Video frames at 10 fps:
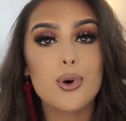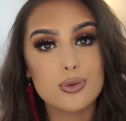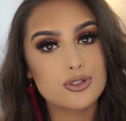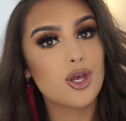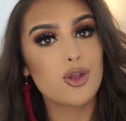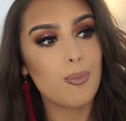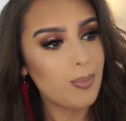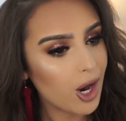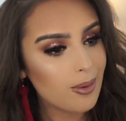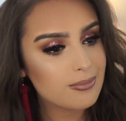but also your
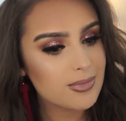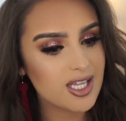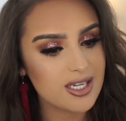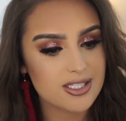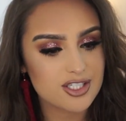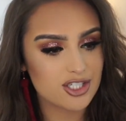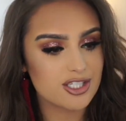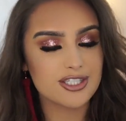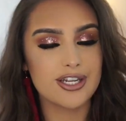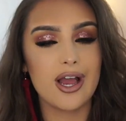bum. And it's
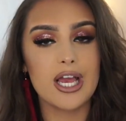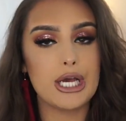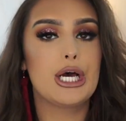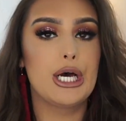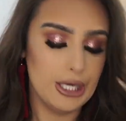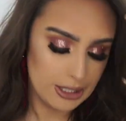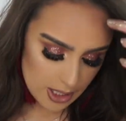just like, ugh